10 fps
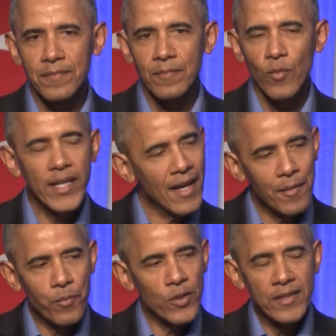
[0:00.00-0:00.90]
We
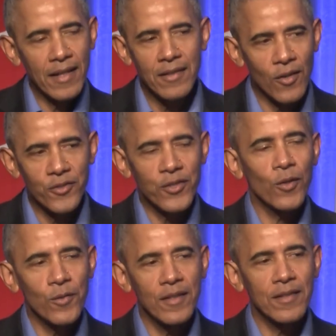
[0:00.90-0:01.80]
can't protect our
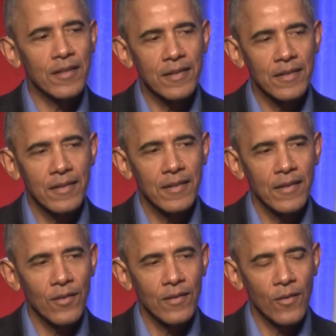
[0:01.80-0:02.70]
children
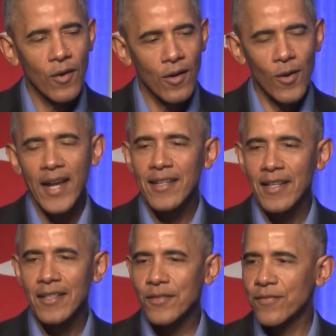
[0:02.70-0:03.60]
or our
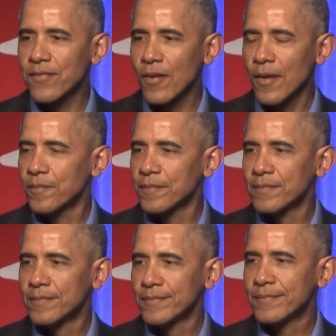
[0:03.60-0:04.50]
grandkids from
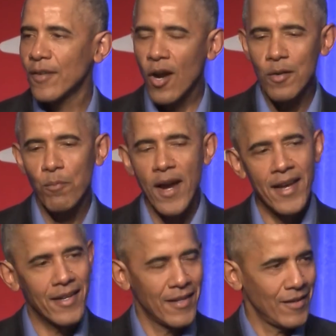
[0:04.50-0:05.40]

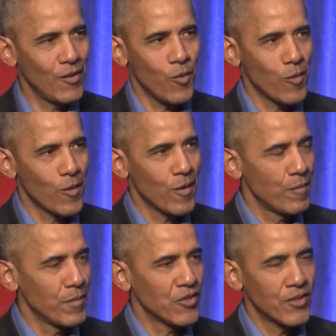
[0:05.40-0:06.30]
heartbreak or
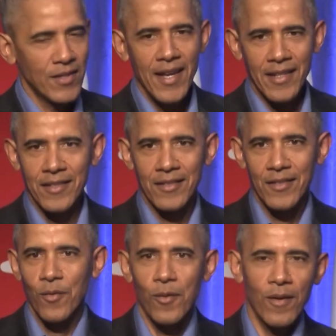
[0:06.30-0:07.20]
mistakes
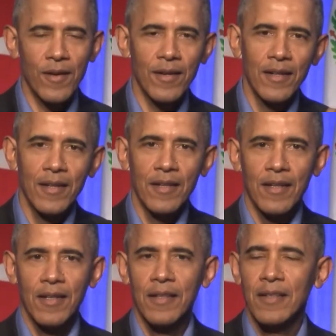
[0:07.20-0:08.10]
or
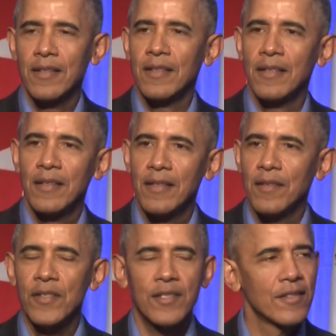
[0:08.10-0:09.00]
the
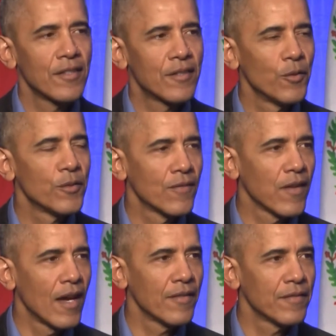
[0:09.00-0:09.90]
vicissitudes of
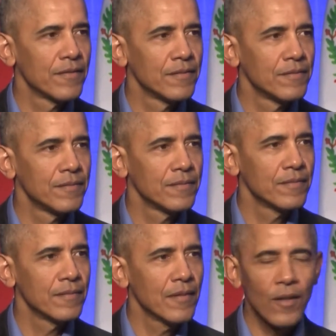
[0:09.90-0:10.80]
life.
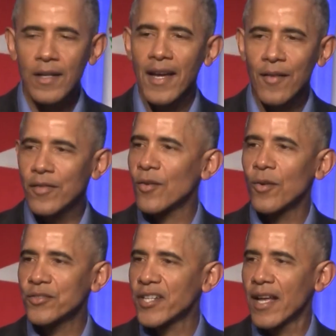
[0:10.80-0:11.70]
They're going to have their
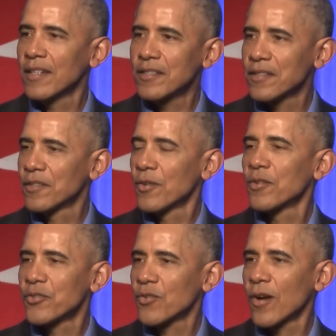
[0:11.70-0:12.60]
own challenges and their
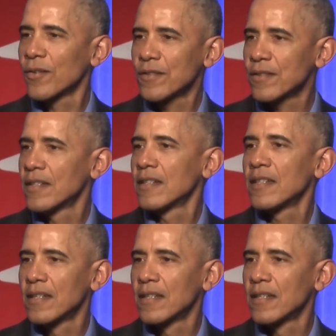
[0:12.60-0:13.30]
own struggles, and